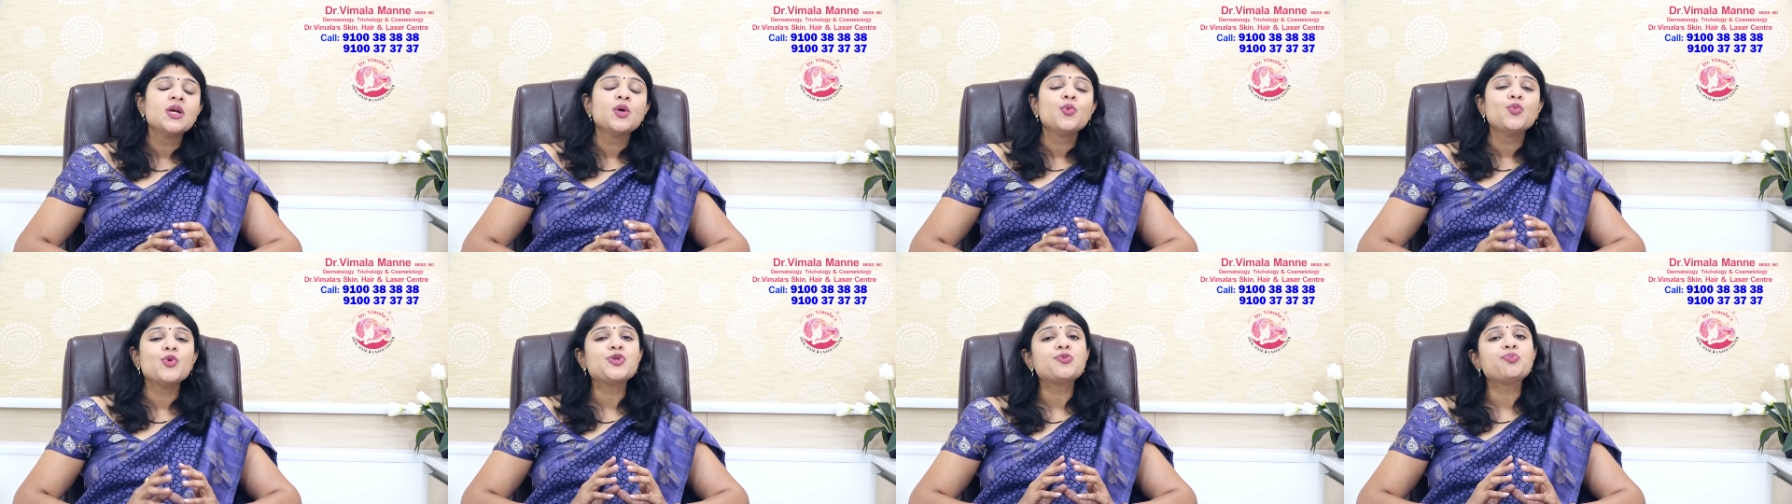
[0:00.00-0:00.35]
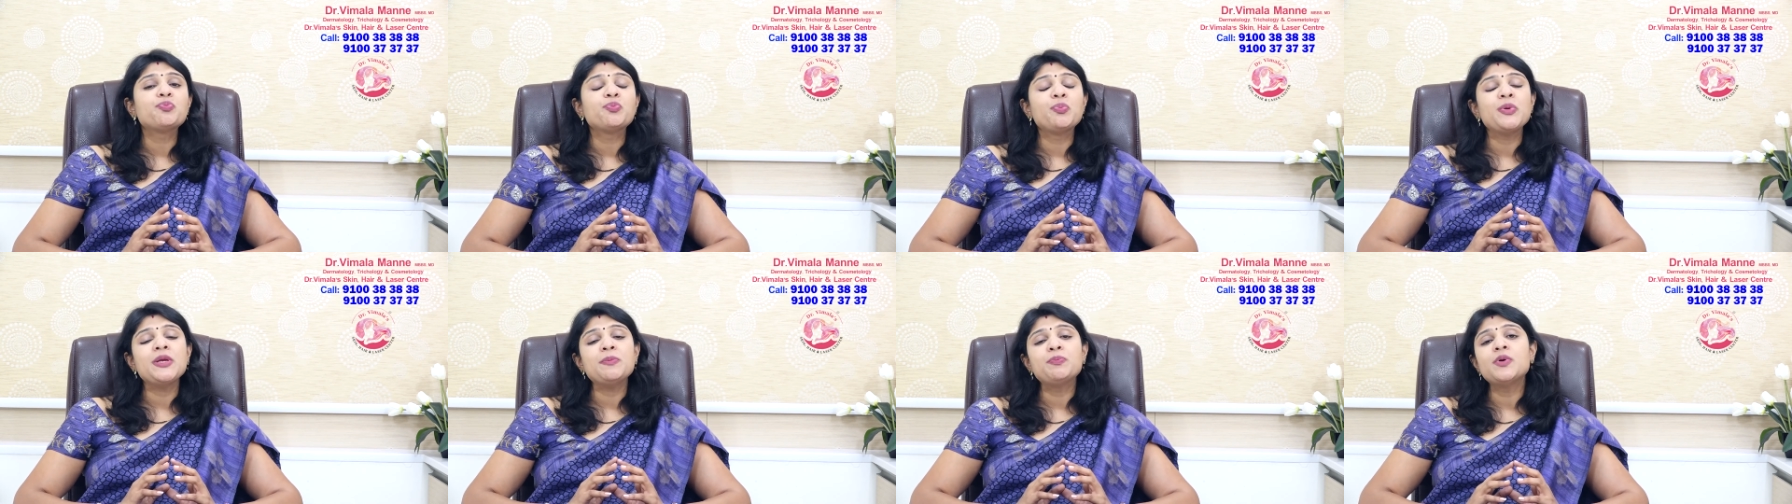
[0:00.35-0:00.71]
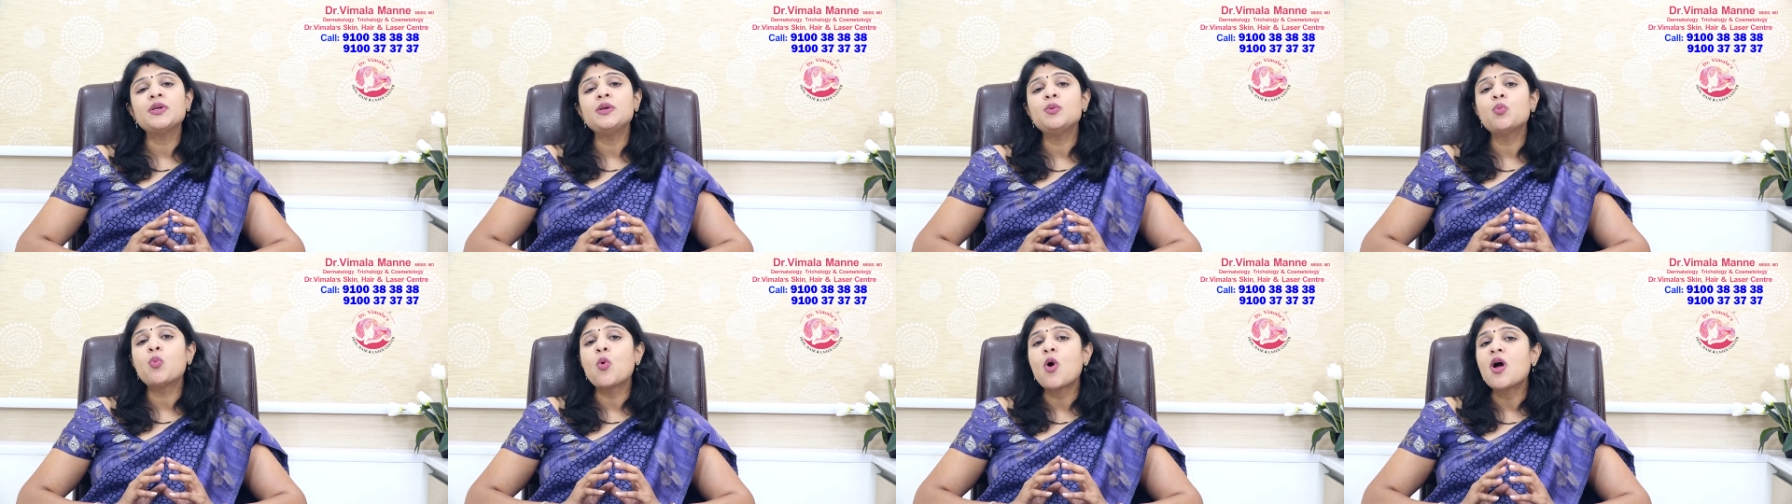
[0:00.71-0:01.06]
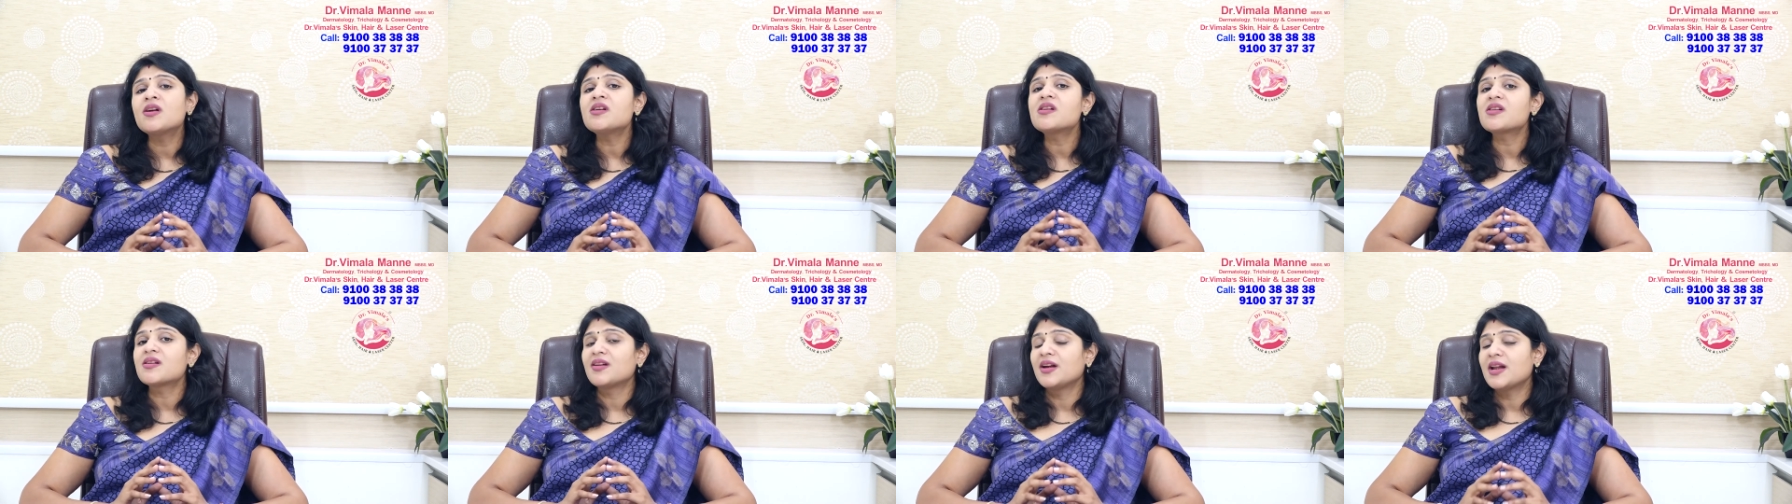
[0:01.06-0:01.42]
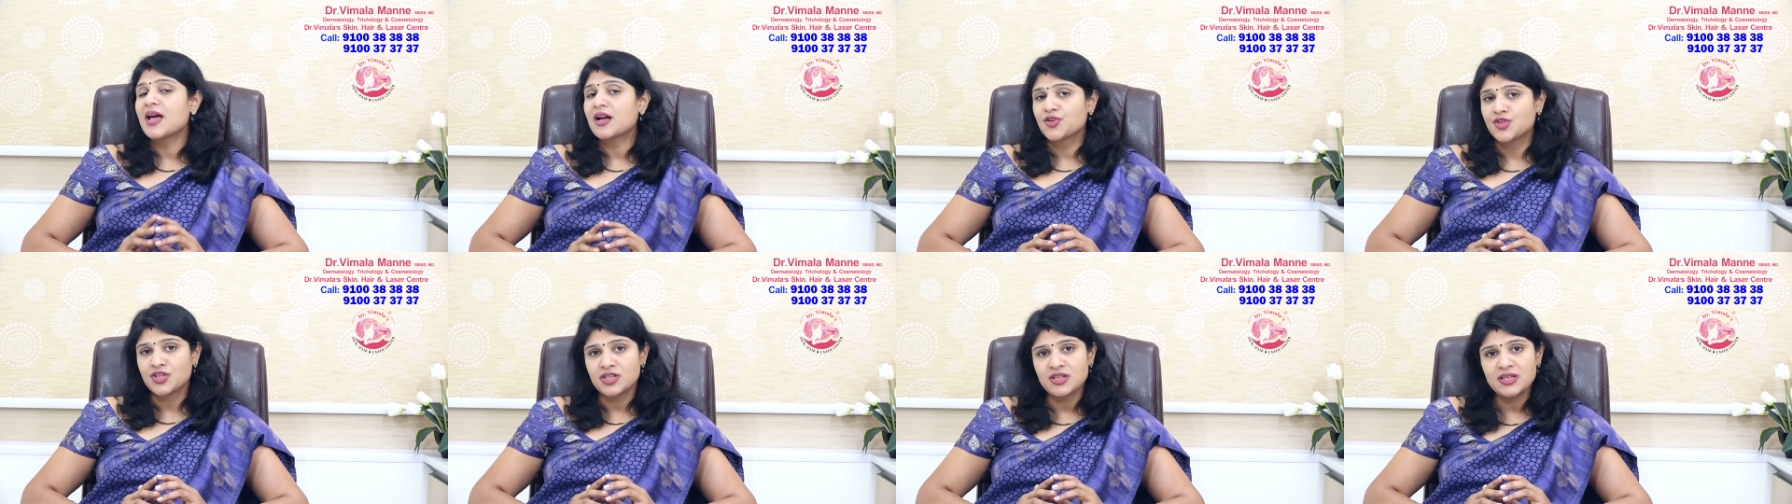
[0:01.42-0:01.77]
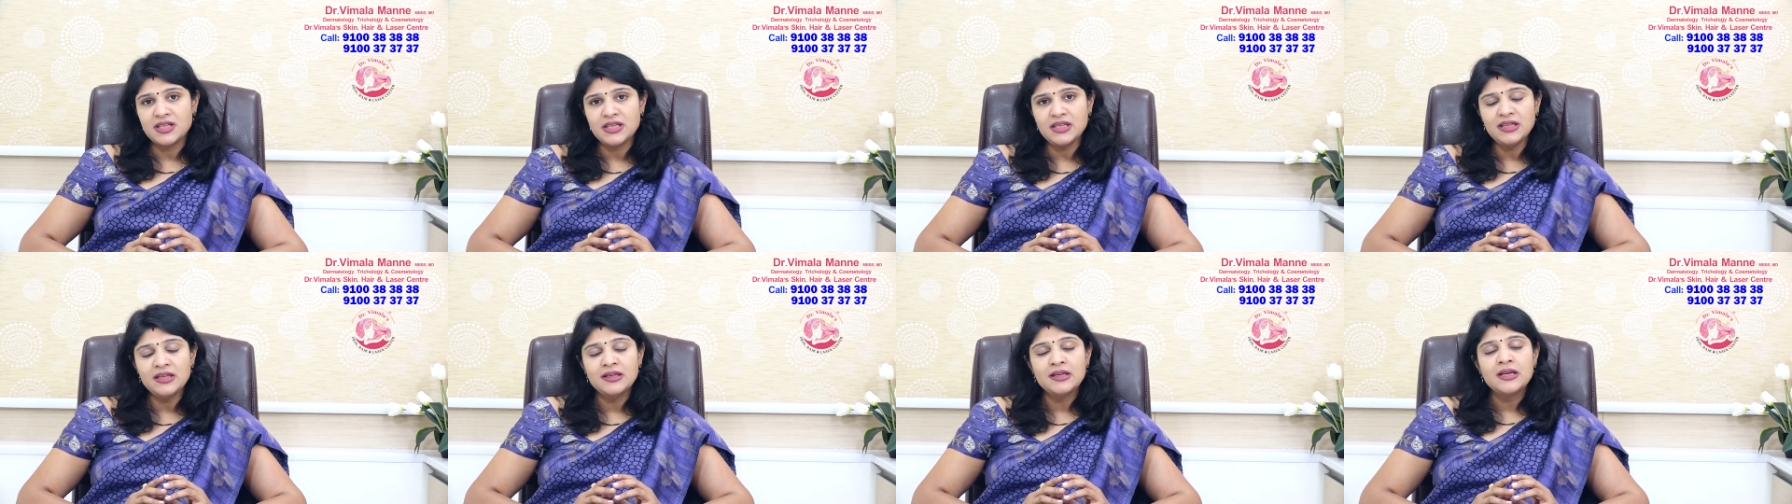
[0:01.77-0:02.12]
which people want reduction
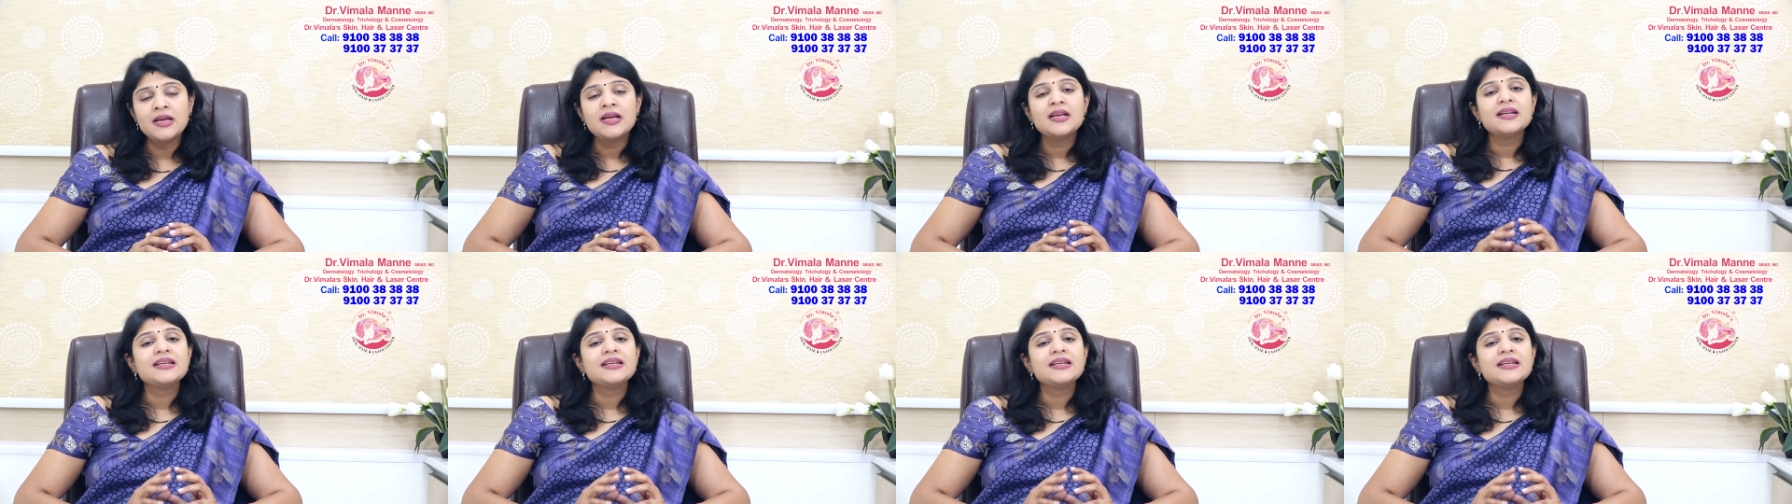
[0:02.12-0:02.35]
in.